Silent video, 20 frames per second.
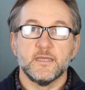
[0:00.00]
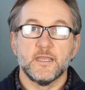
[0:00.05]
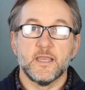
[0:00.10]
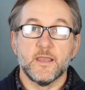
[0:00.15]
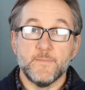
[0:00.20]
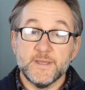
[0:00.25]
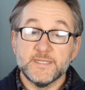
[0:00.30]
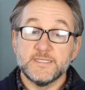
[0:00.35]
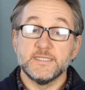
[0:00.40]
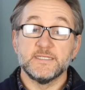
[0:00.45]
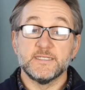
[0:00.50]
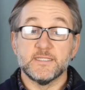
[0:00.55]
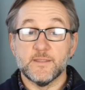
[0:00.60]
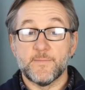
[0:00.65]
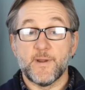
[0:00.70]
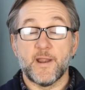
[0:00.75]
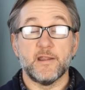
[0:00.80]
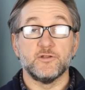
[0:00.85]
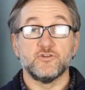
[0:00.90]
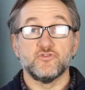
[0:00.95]
committed to the
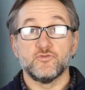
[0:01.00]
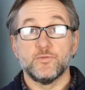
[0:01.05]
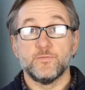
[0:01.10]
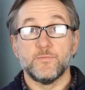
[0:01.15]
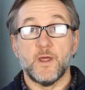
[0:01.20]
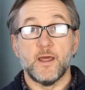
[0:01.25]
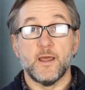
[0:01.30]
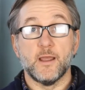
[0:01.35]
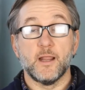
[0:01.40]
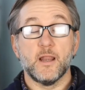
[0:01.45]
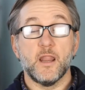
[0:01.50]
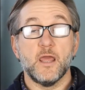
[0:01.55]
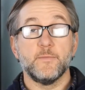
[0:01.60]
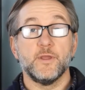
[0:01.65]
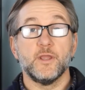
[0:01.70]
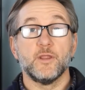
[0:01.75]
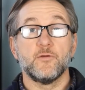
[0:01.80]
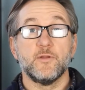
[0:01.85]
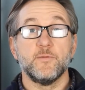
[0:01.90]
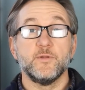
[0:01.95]
Paris
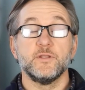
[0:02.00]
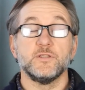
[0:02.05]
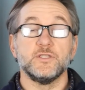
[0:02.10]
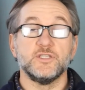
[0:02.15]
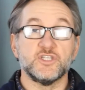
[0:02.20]
Climate Agreement.